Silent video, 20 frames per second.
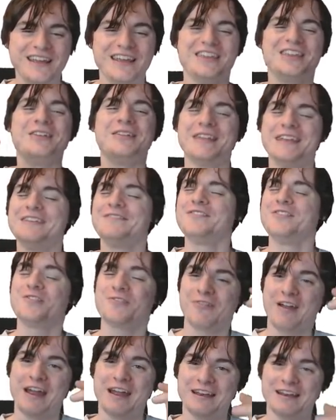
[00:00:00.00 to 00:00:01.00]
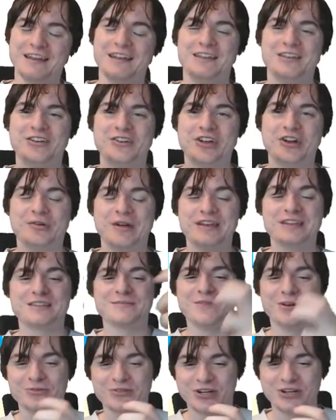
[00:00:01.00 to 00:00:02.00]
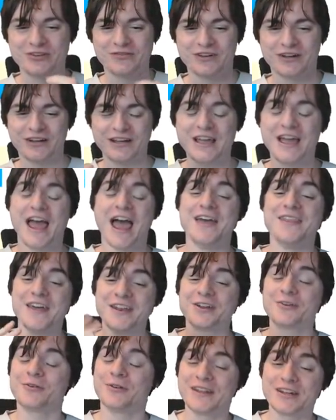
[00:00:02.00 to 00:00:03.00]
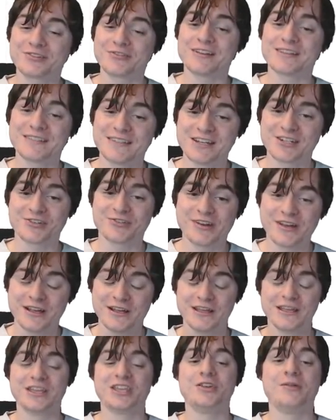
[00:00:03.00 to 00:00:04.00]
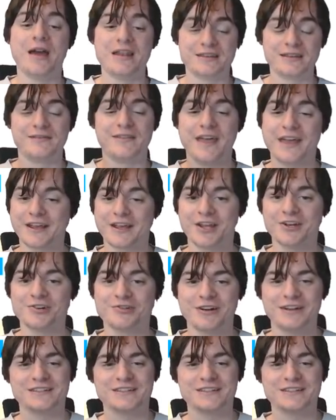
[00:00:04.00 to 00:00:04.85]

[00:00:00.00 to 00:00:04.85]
you leave Ukraine, you go into Moldova, and then according to Transnistria, you enter their country.